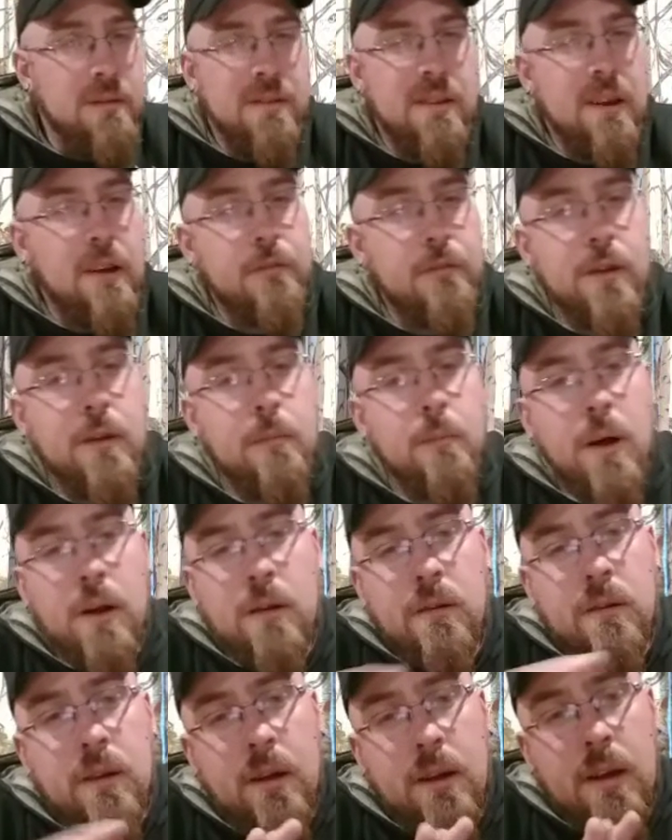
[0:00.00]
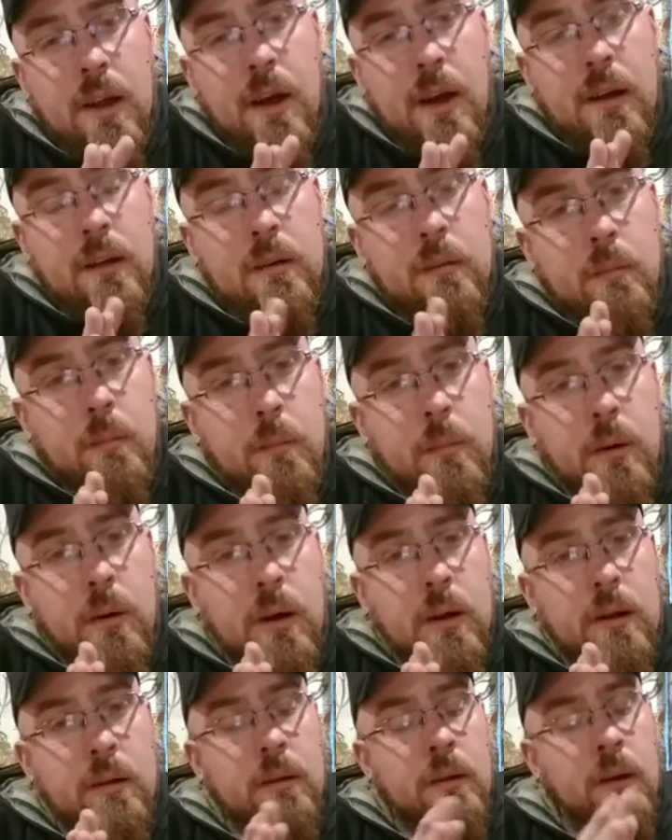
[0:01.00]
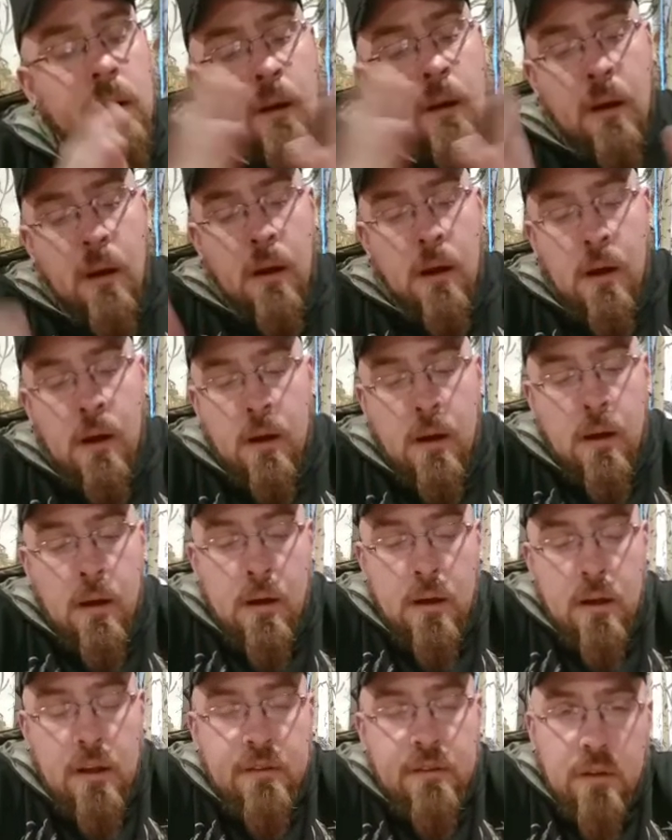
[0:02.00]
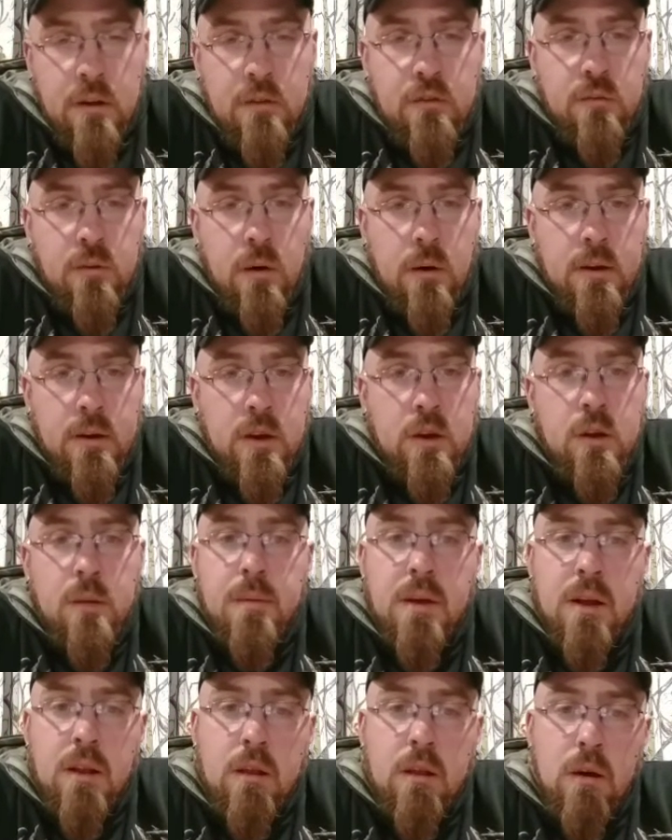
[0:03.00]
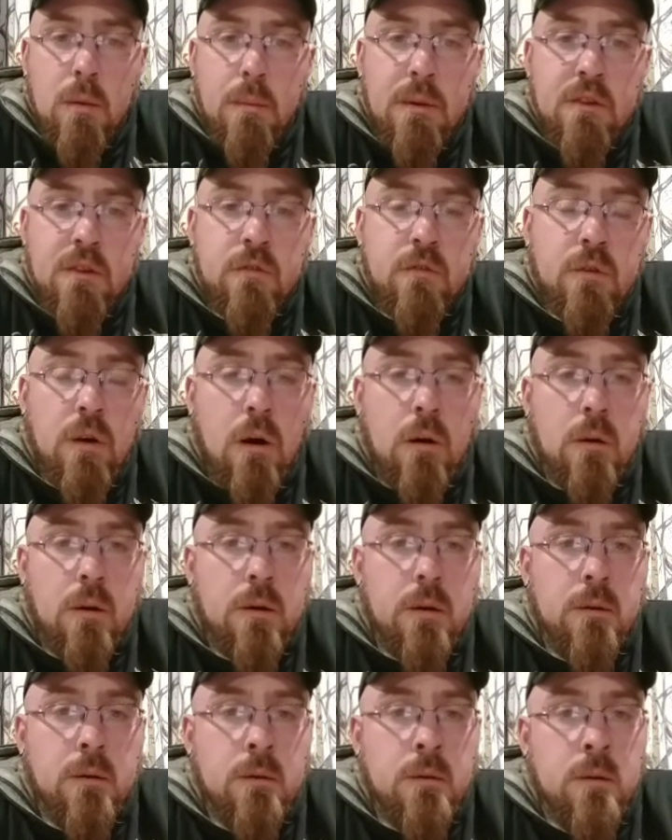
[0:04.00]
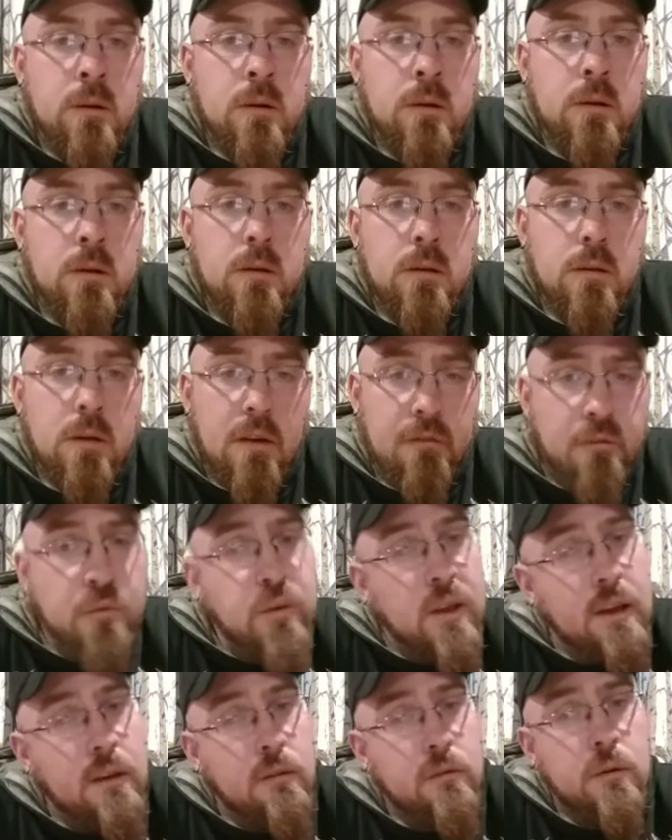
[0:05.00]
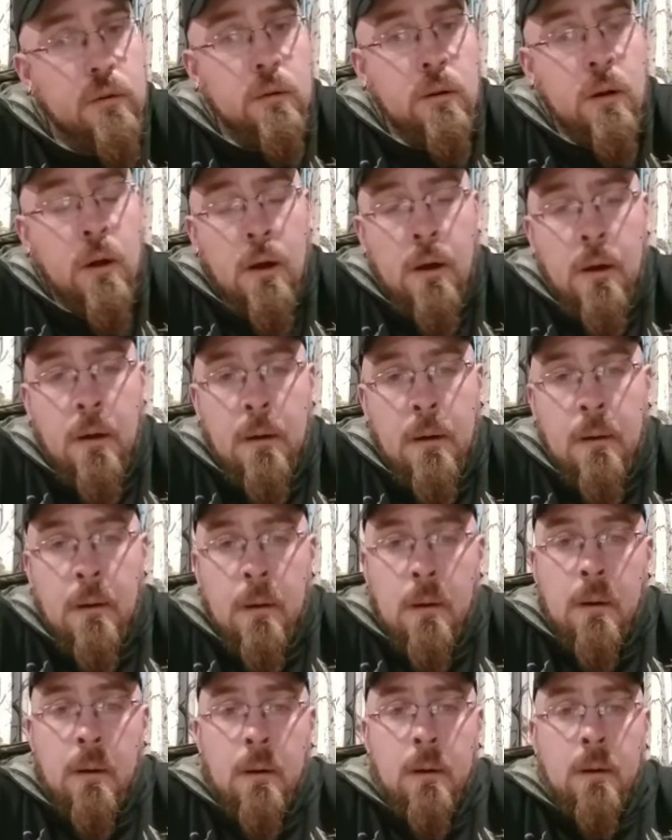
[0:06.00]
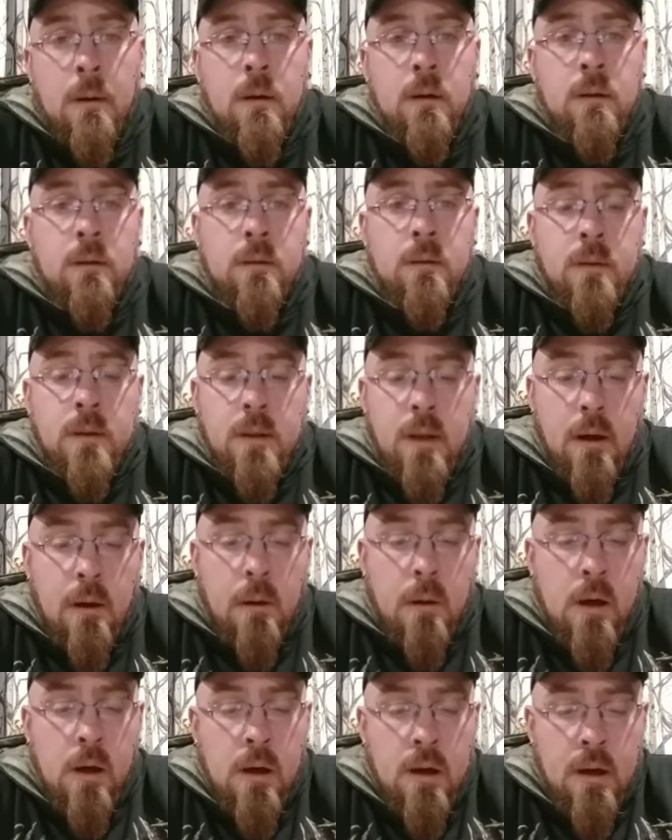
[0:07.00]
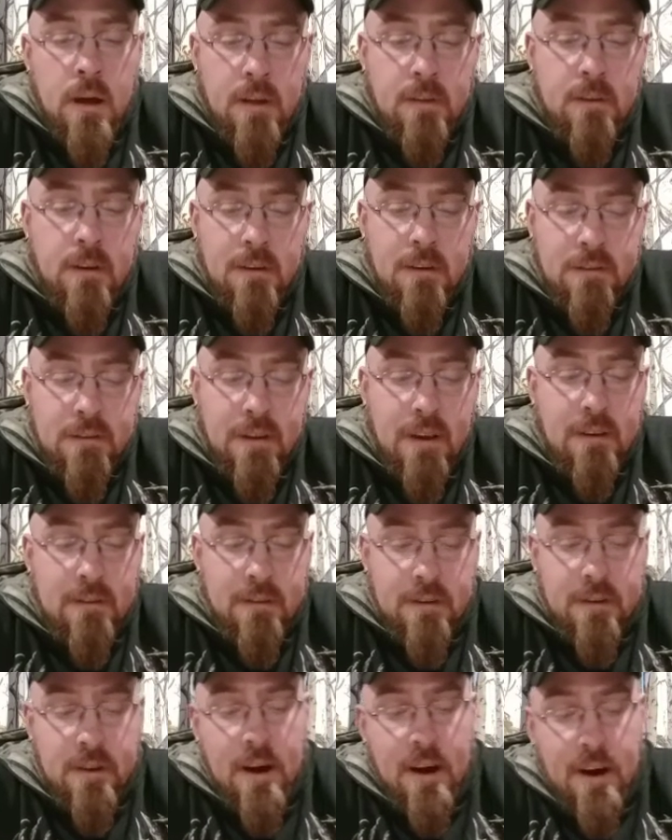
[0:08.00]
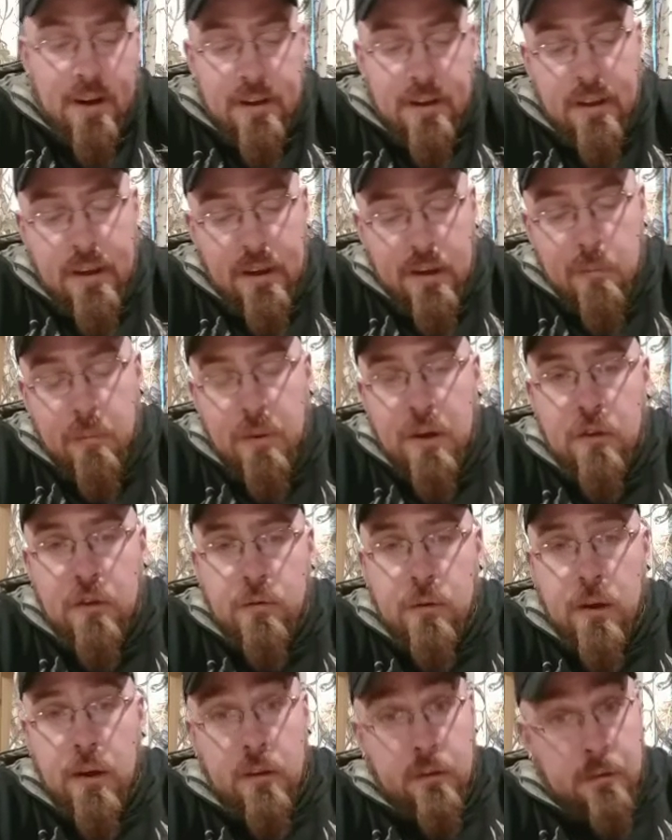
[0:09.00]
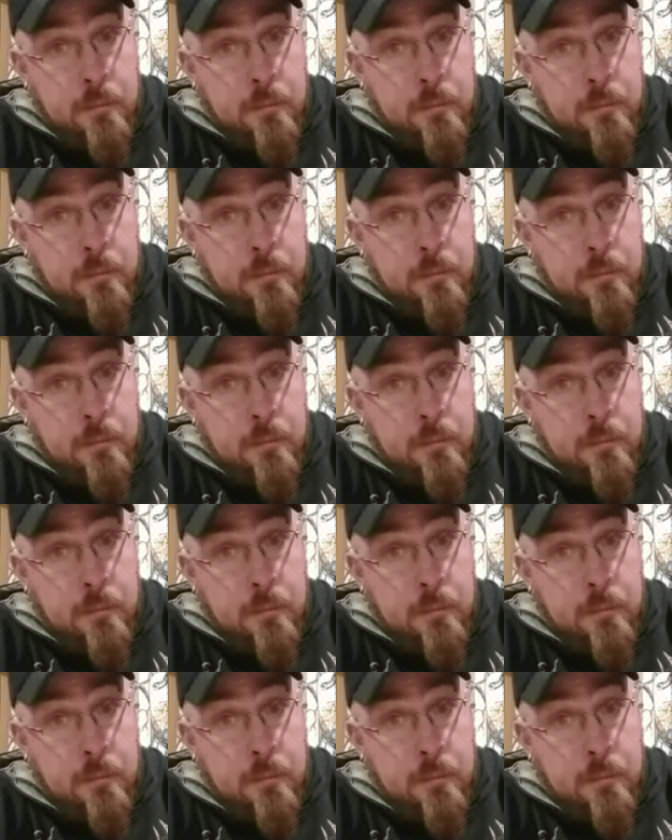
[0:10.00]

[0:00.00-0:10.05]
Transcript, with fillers: Definitely better than that, but it's not strong. It could be a little bit stronger of flavor. You know, it does taste like, kind of like a peach ring.